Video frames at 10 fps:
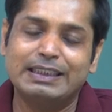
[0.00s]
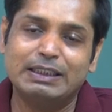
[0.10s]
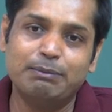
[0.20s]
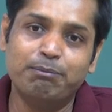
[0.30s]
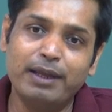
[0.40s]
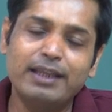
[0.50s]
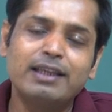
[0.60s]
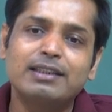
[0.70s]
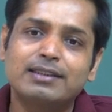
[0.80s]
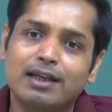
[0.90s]

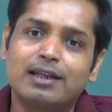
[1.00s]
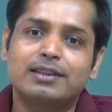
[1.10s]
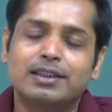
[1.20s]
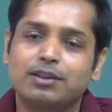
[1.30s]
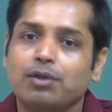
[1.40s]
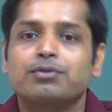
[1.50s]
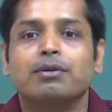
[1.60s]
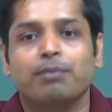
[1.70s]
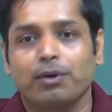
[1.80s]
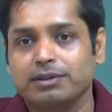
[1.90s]
Making a structure is also a
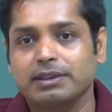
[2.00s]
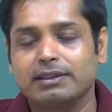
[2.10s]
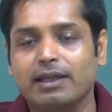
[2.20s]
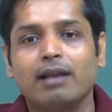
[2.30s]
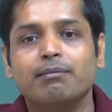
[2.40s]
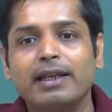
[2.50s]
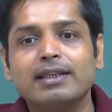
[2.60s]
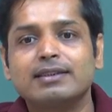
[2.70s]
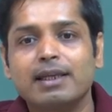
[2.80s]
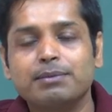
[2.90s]
process. There are many
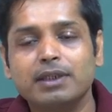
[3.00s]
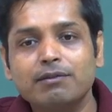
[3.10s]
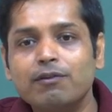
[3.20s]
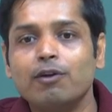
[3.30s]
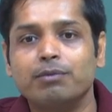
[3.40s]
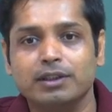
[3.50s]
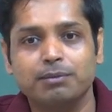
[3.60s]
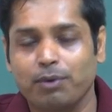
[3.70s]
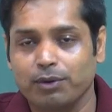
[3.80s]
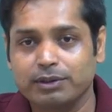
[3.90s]
steps involved in the
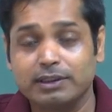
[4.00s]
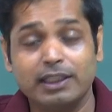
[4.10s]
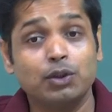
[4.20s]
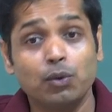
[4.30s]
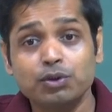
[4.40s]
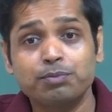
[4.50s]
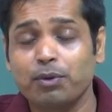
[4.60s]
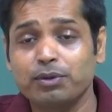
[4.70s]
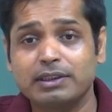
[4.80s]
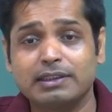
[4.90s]
process, and those
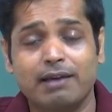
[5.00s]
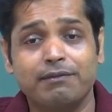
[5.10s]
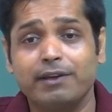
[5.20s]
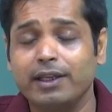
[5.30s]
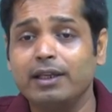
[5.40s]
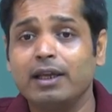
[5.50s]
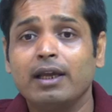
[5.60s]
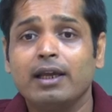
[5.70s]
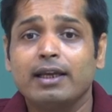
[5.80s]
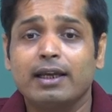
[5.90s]
processes have very
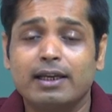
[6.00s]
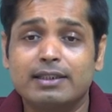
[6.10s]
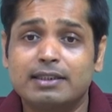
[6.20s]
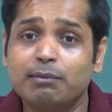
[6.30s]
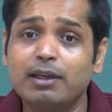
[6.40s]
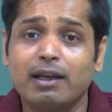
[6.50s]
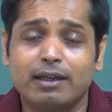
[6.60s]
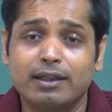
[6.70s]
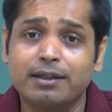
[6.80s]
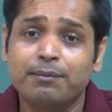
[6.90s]

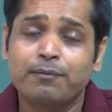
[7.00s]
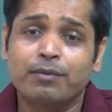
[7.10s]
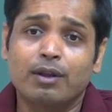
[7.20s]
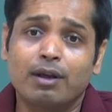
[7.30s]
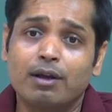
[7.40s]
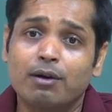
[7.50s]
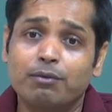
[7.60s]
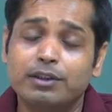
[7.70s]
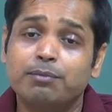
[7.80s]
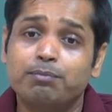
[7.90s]
similarity
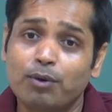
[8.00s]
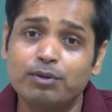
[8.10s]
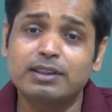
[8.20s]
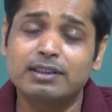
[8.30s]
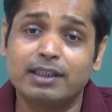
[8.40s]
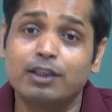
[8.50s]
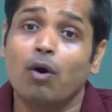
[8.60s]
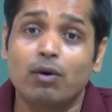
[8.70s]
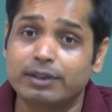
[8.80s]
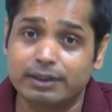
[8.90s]
with the process that
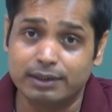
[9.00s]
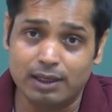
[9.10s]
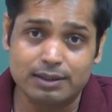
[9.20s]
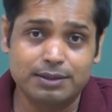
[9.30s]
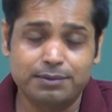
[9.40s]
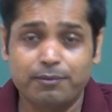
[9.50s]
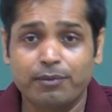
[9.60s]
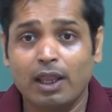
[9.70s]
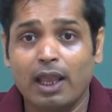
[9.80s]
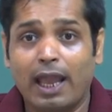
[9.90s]
doctor does.
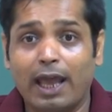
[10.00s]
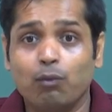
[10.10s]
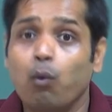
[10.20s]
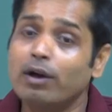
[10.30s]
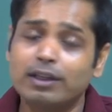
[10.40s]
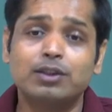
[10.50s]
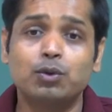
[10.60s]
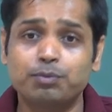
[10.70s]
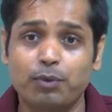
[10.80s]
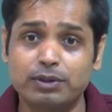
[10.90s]
And what are
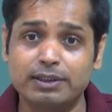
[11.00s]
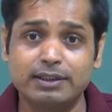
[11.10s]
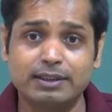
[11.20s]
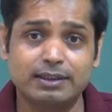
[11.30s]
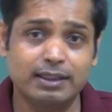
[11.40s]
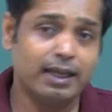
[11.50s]
those processes?